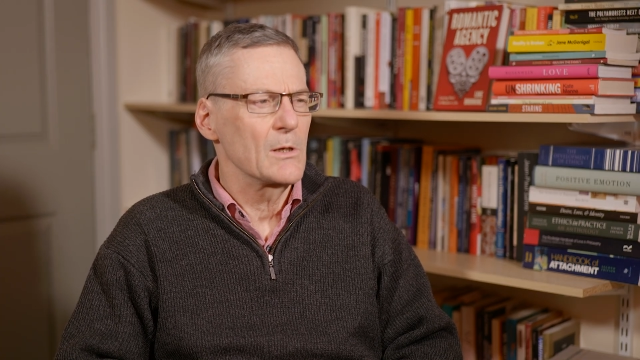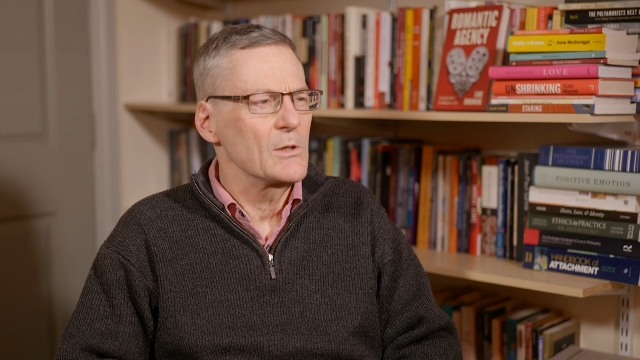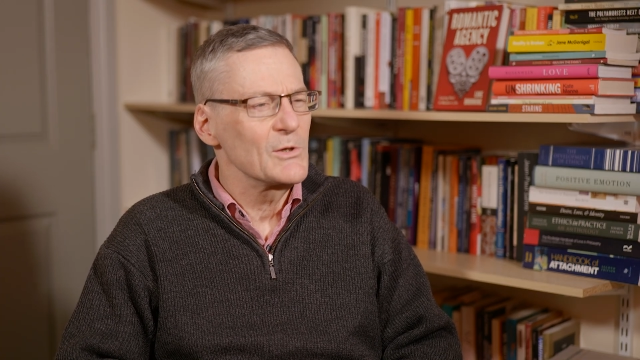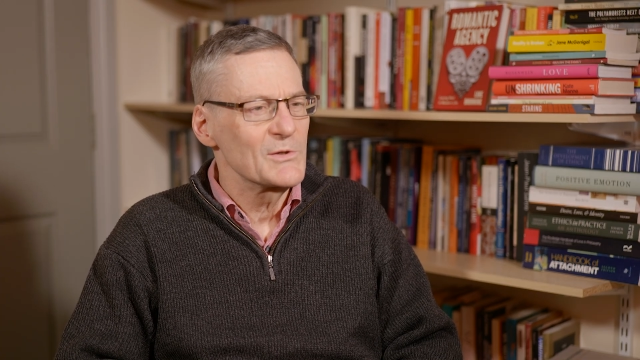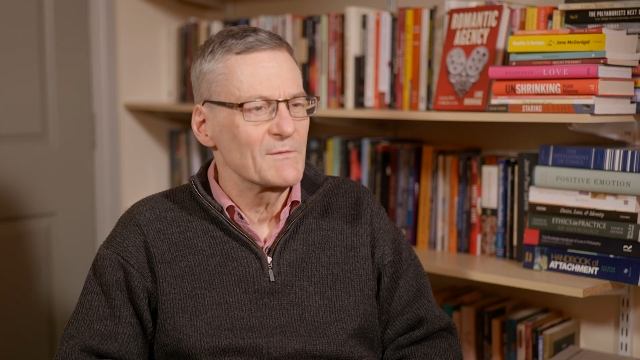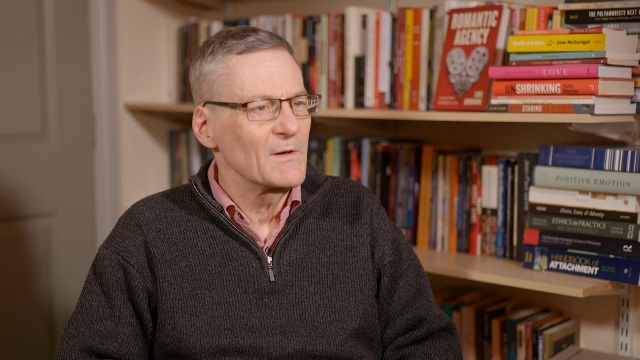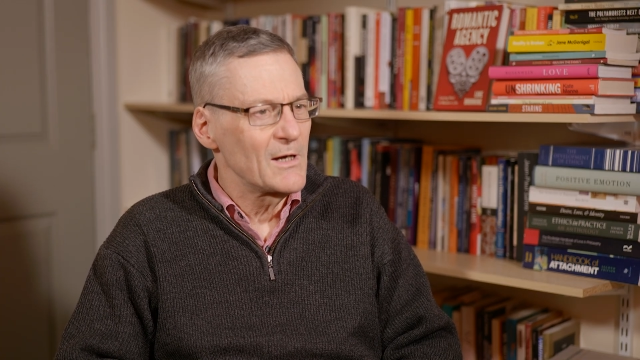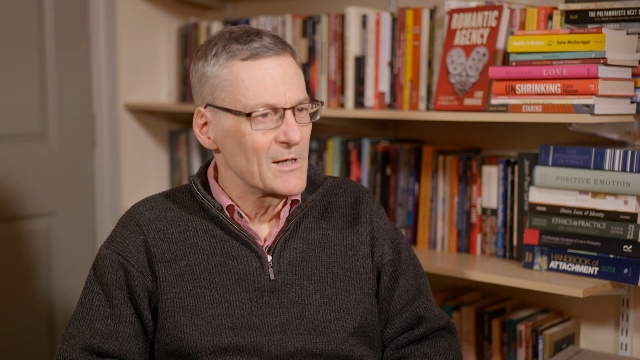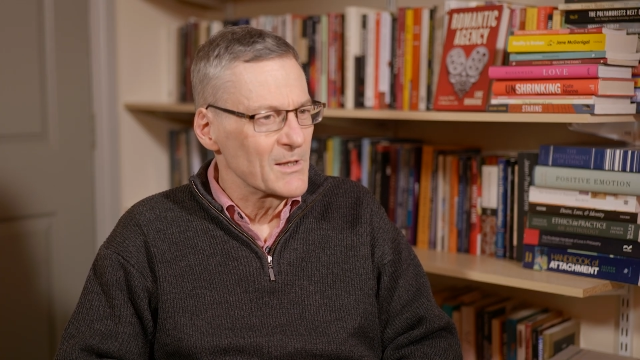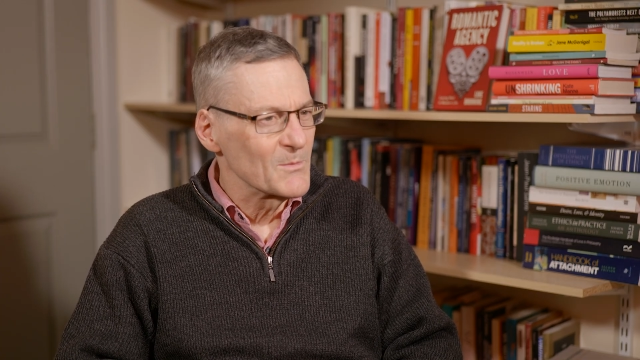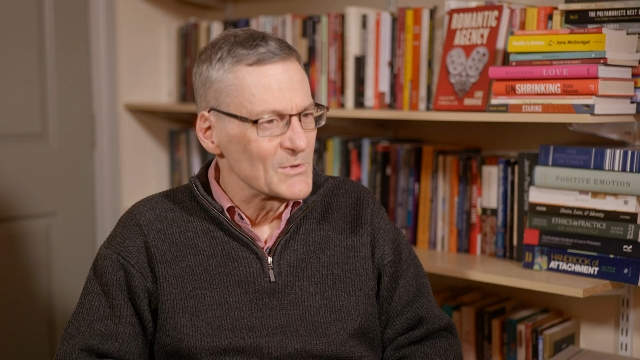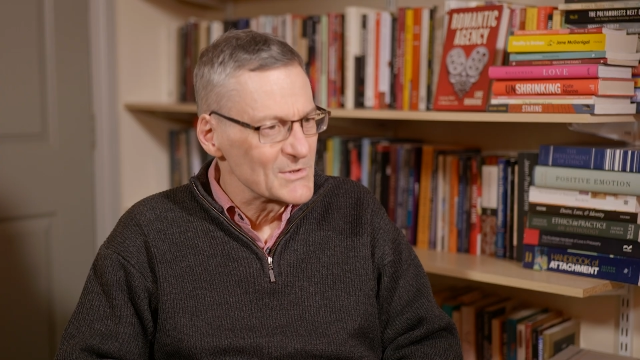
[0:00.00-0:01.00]
useful
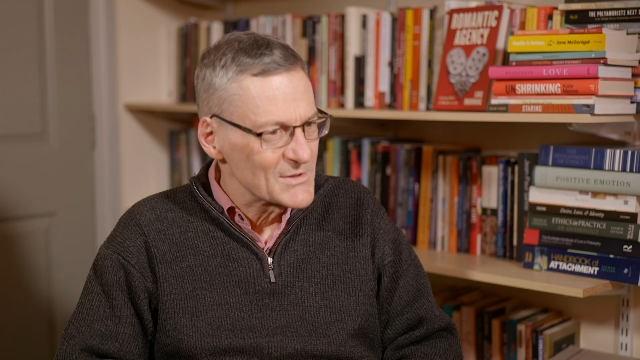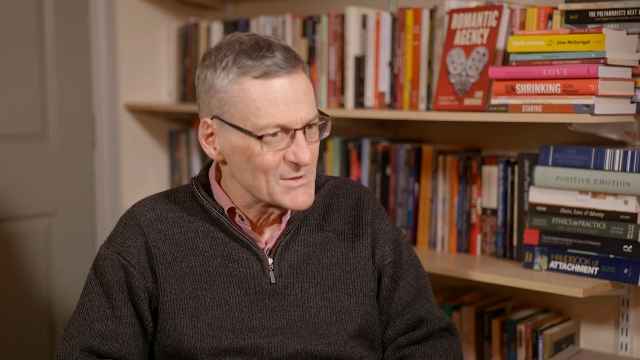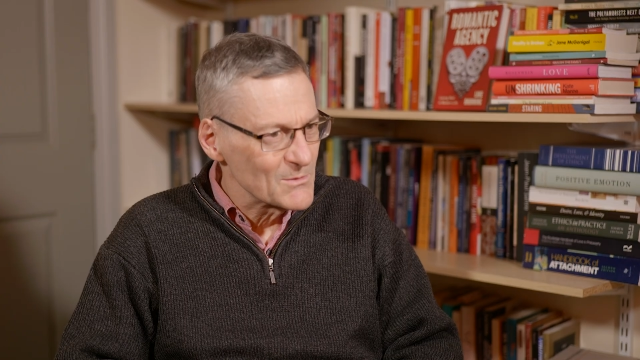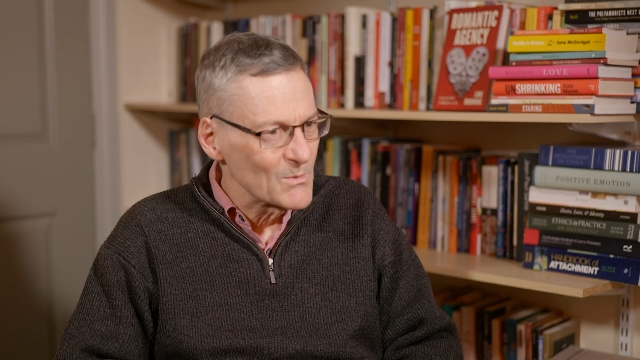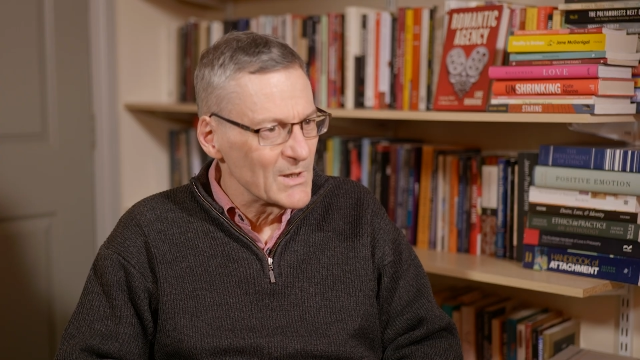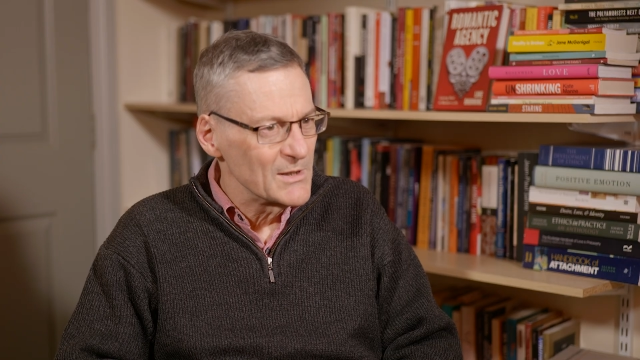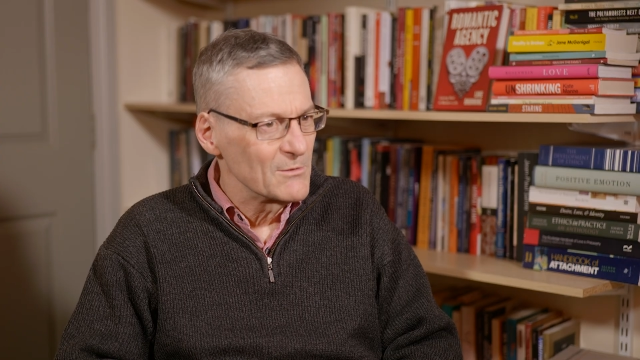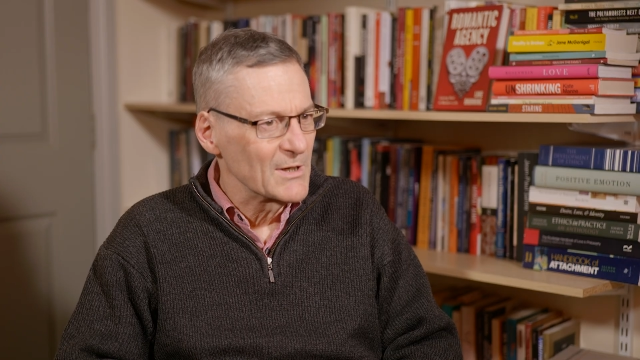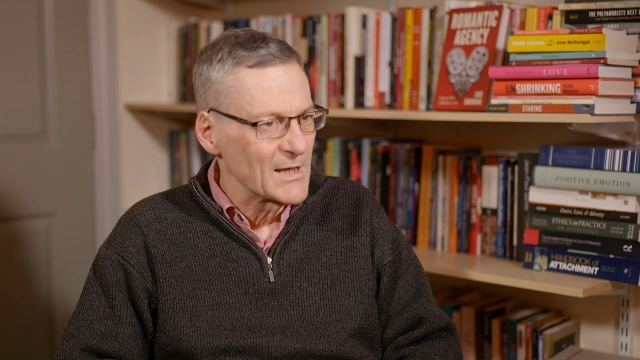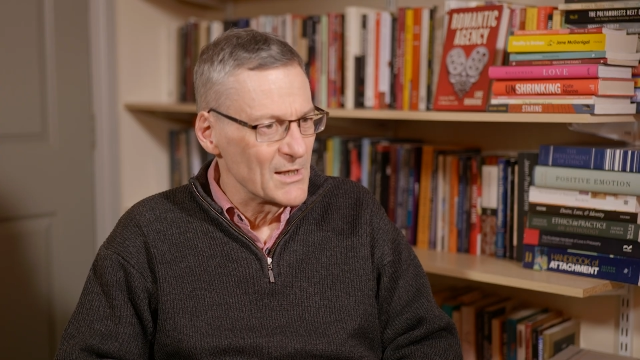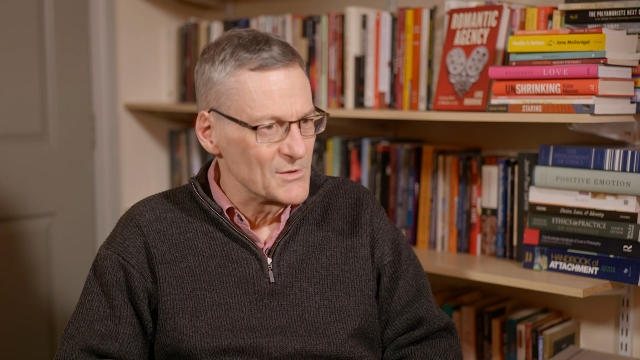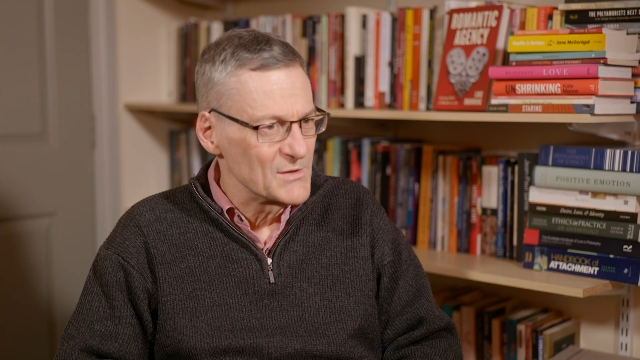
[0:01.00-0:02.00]
arguments when you're
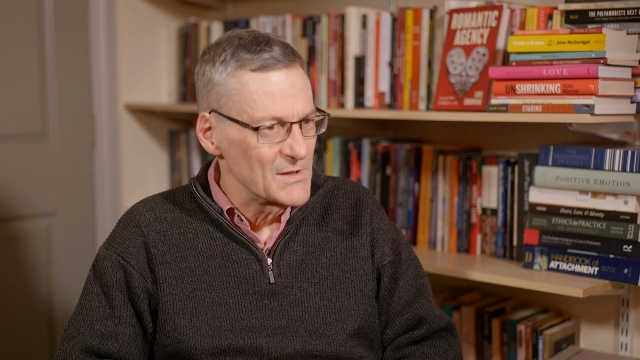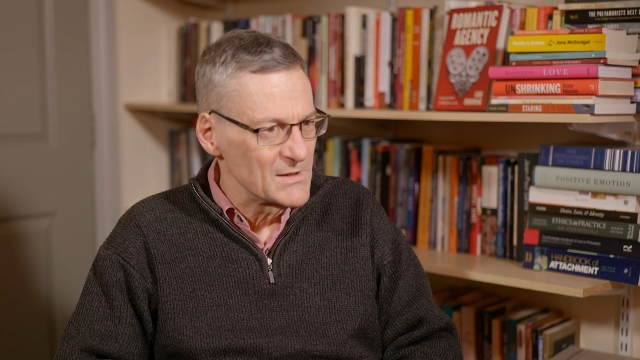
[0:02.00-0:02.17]
engaged